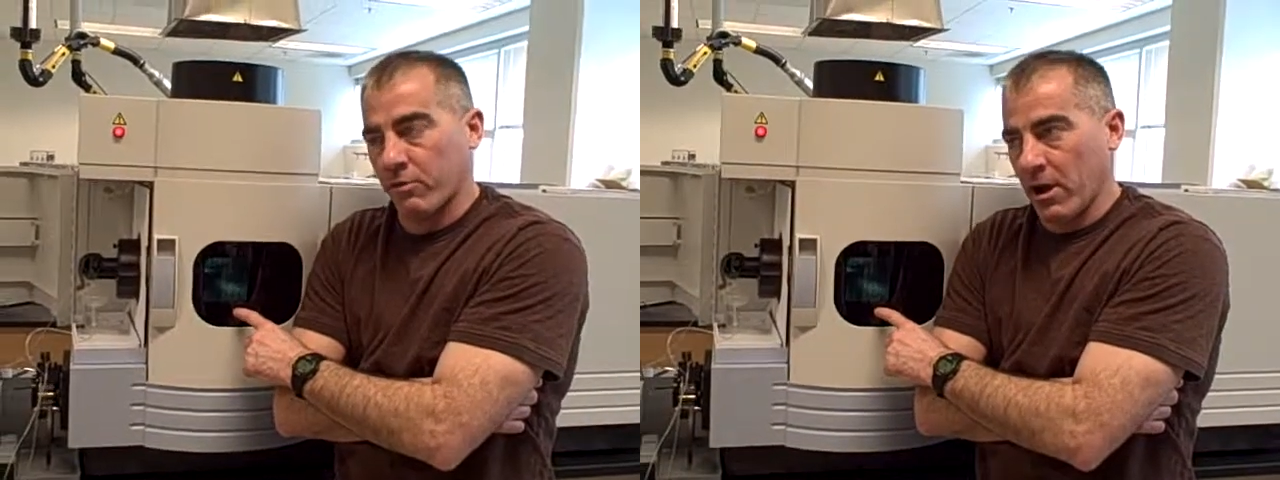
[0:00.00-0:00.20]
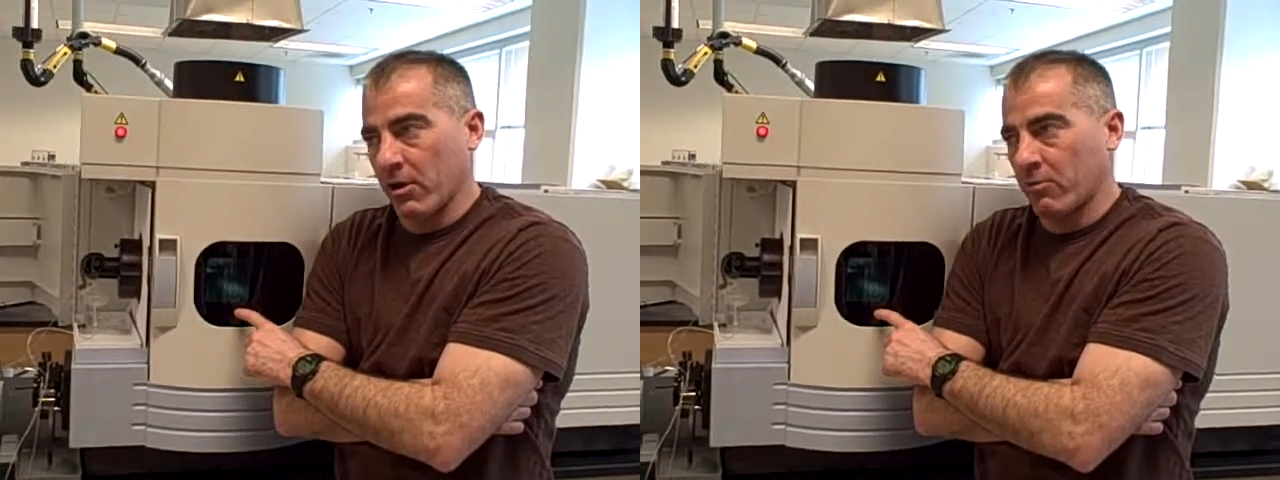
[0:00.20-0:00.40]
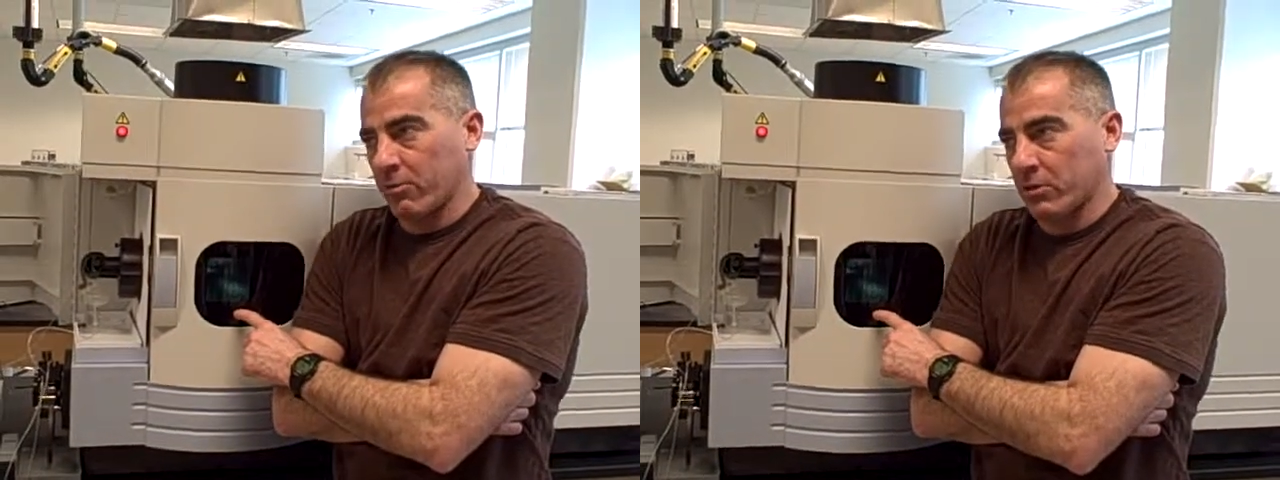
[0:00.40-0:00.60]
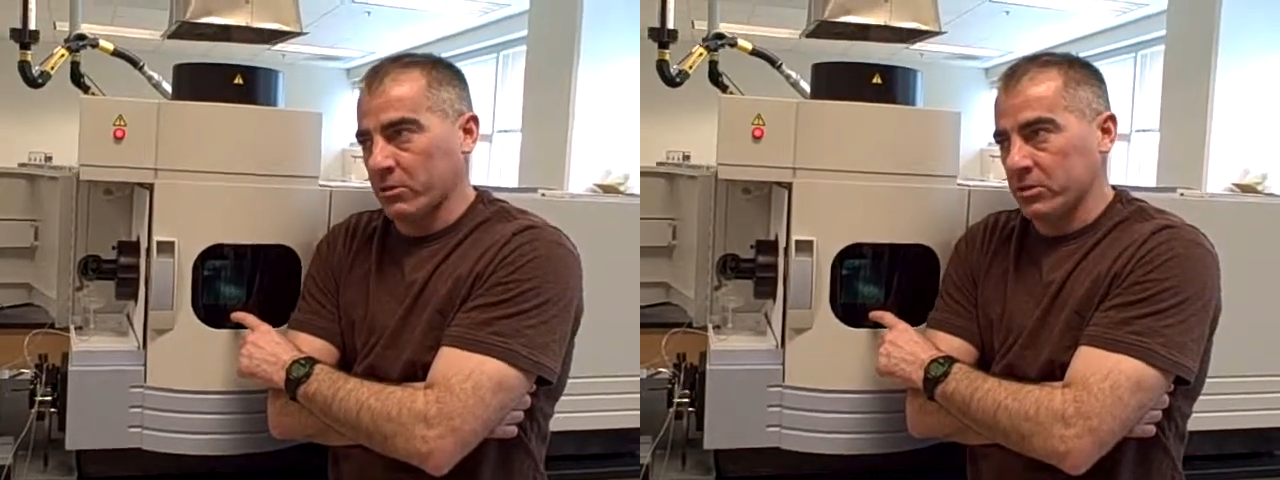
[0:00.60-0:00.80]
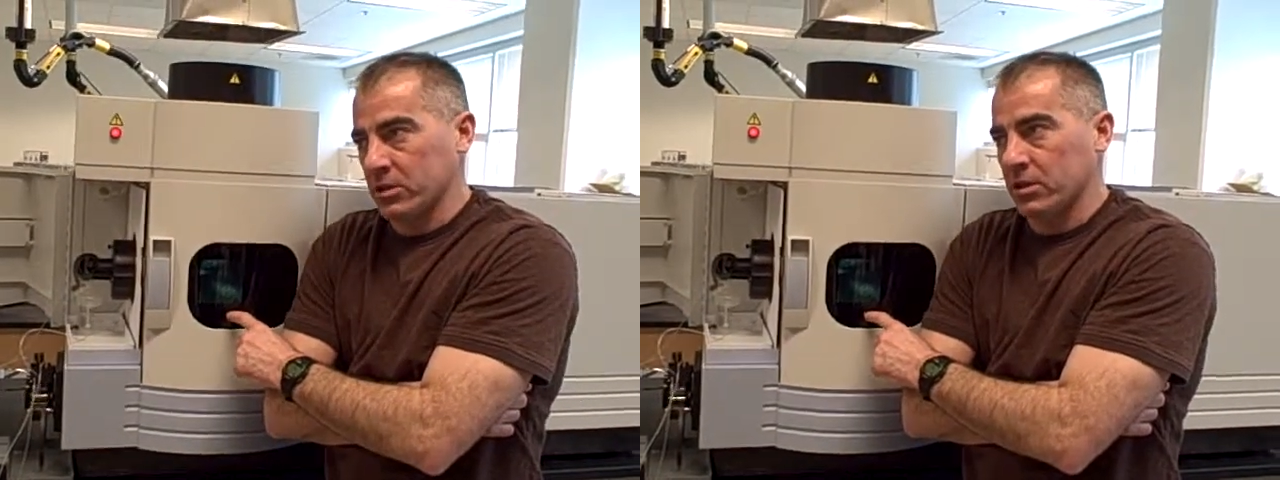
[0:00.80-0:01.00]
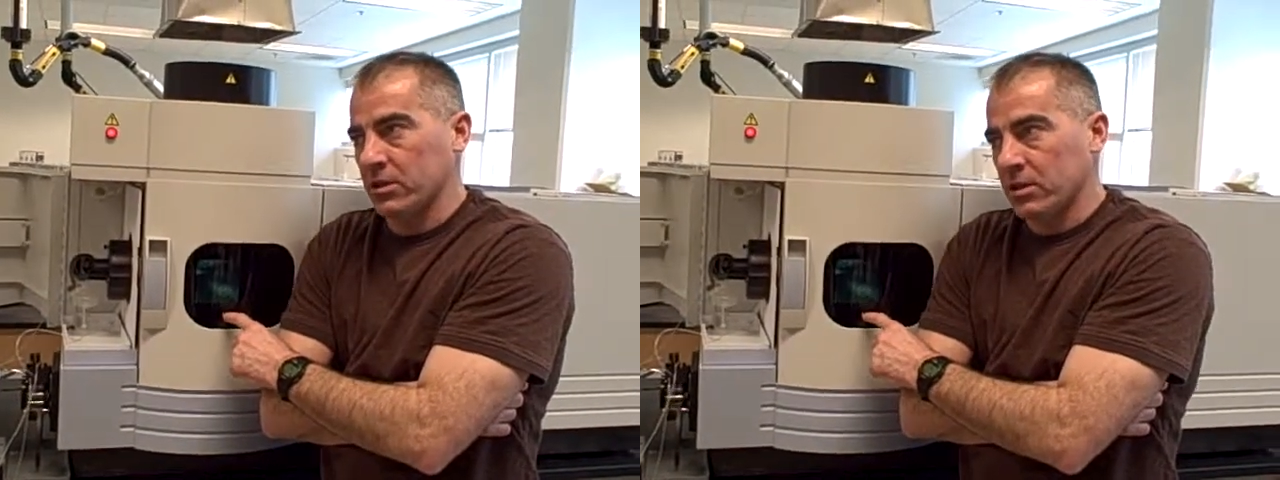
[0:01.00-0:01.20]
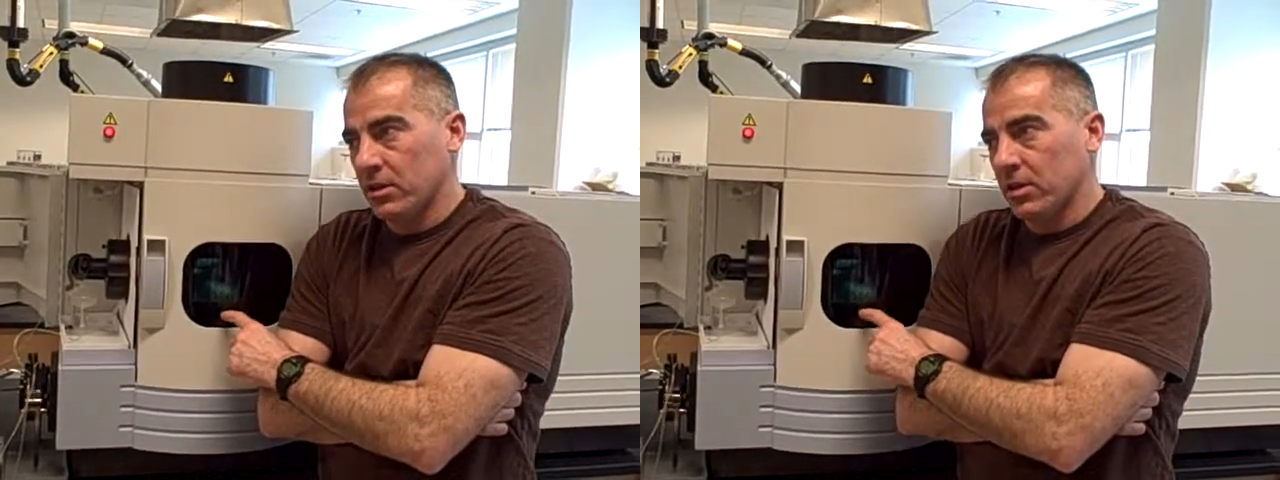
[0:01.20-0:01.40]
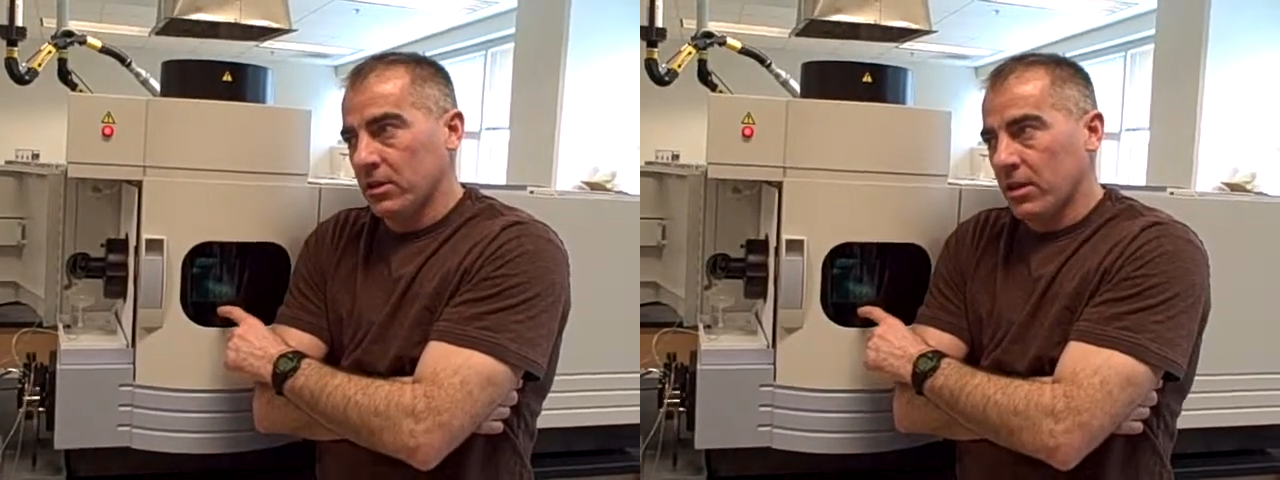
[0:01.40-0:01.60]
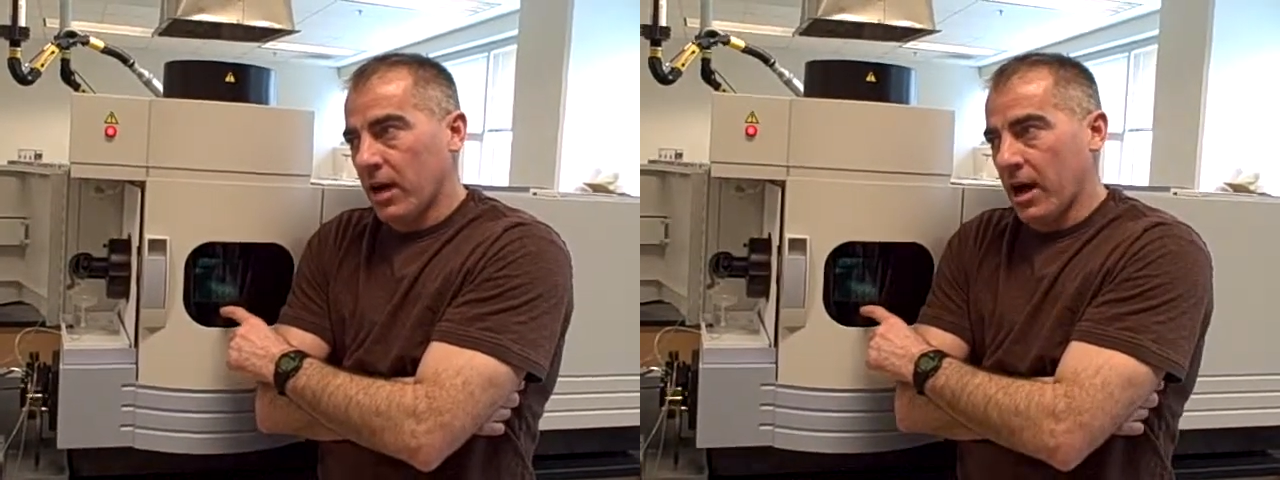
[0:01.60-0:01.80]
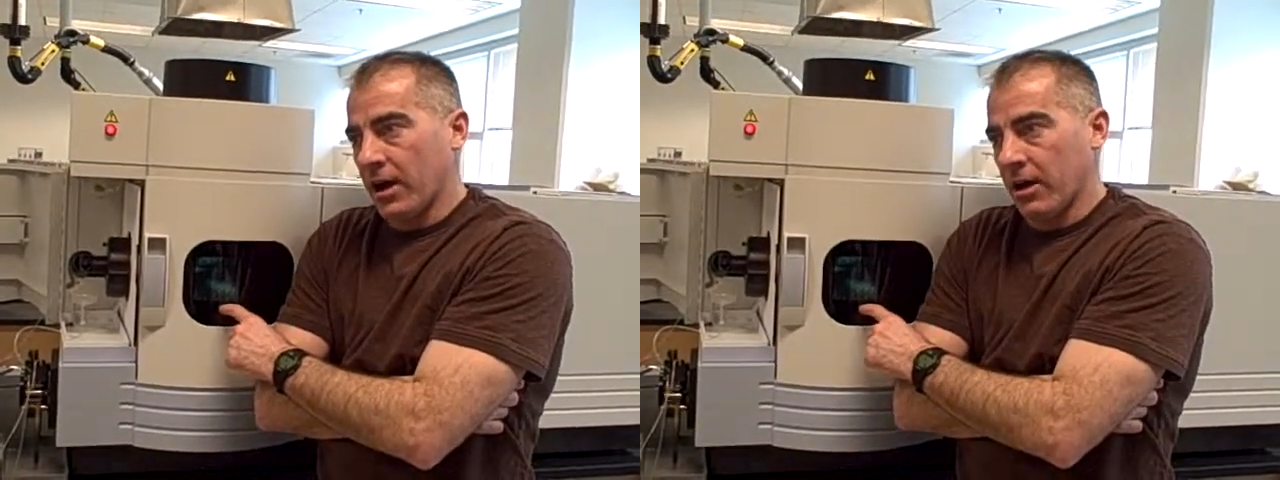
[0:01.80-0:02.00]
or radio frequency
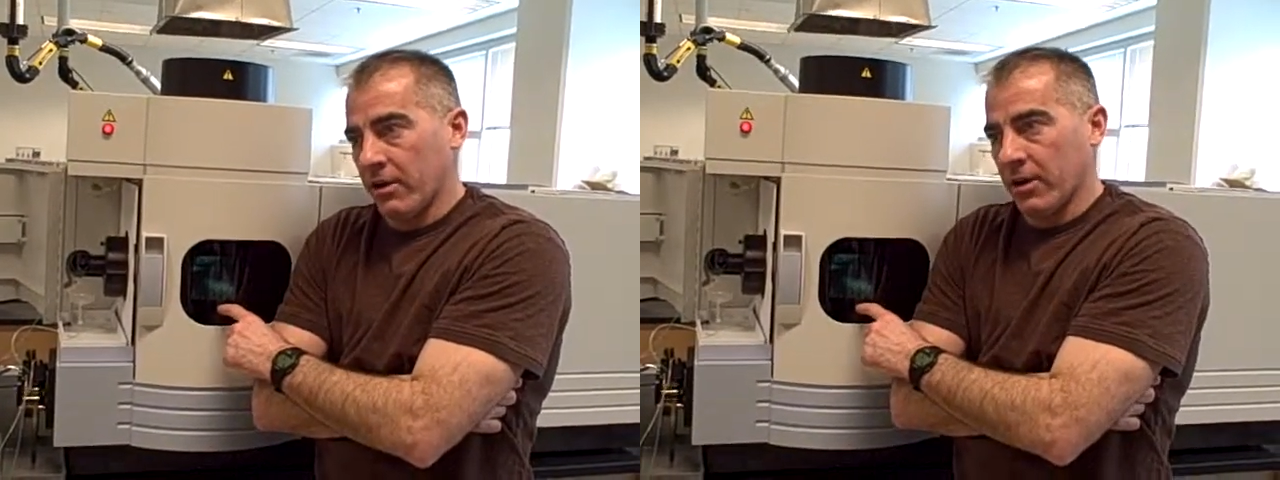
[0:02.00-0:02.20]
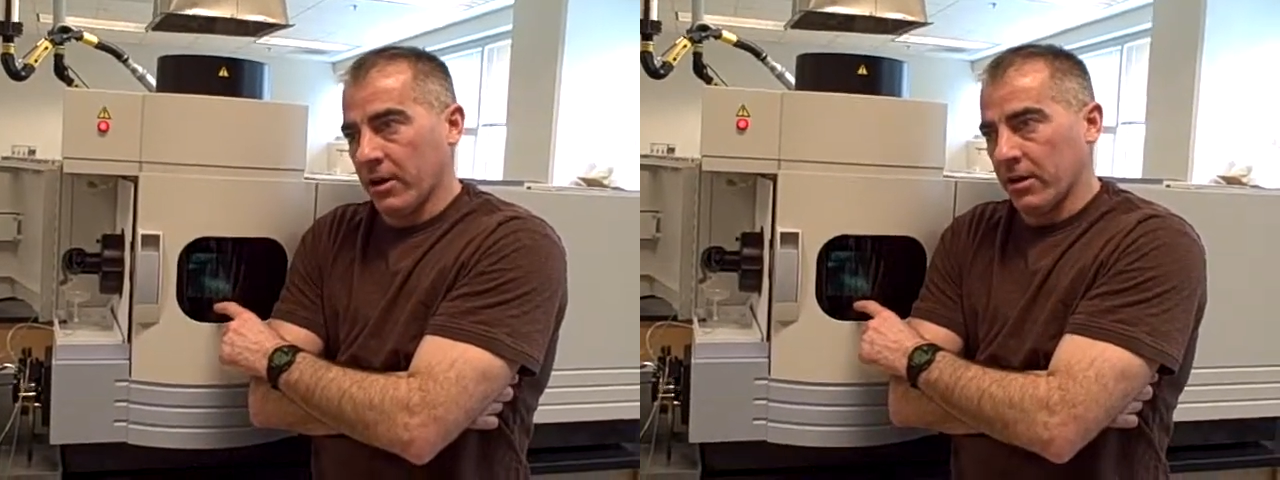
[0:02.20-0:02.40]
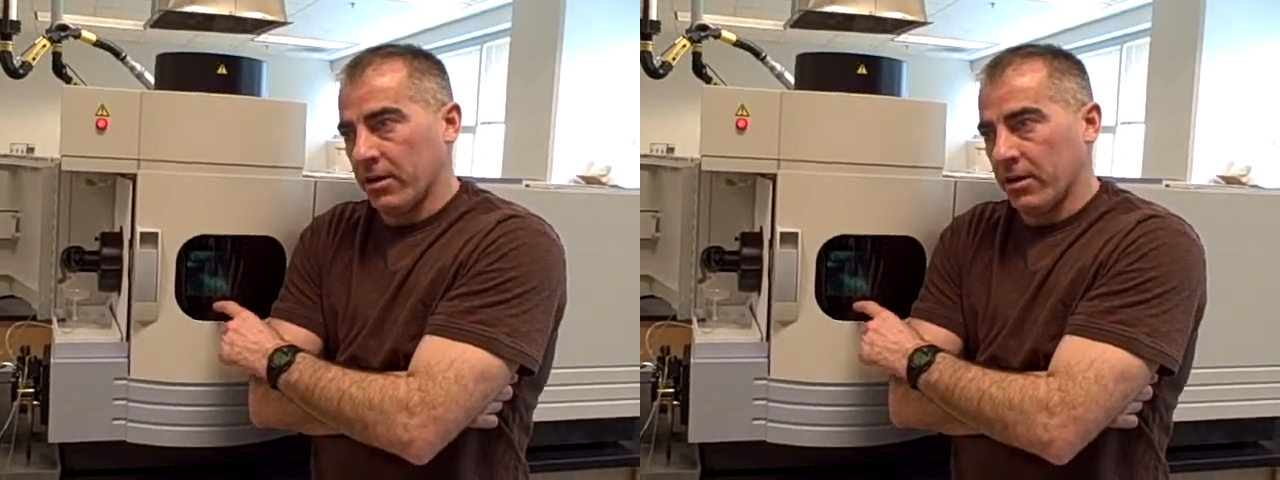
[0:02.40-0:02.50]
area.